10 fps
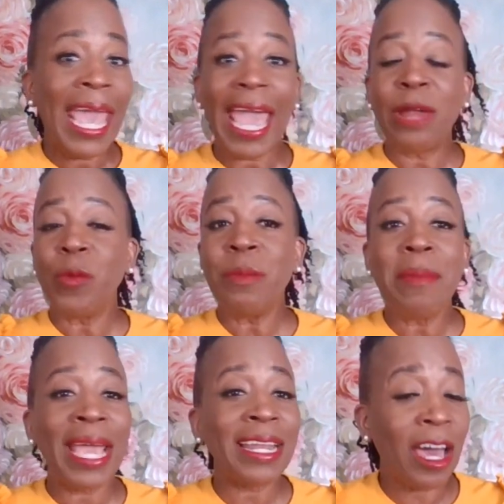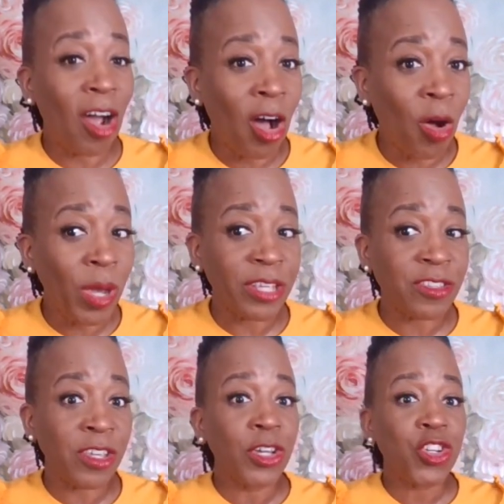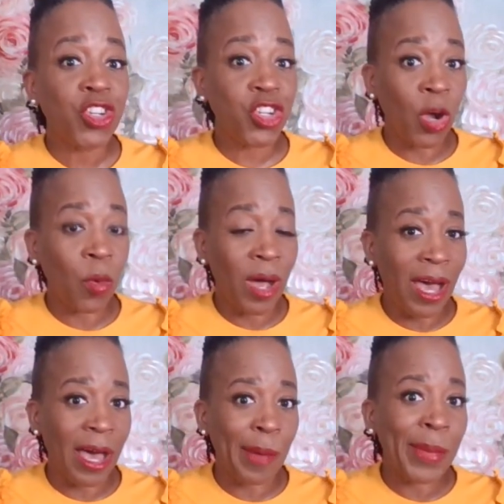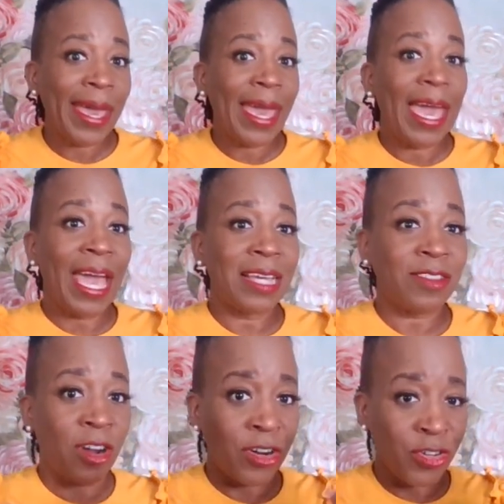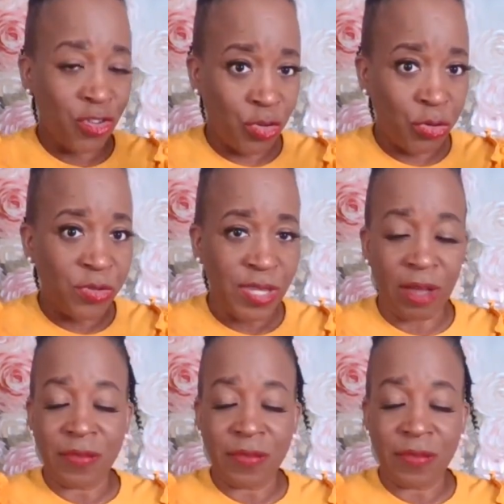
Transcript: and we may not always show up as our true self.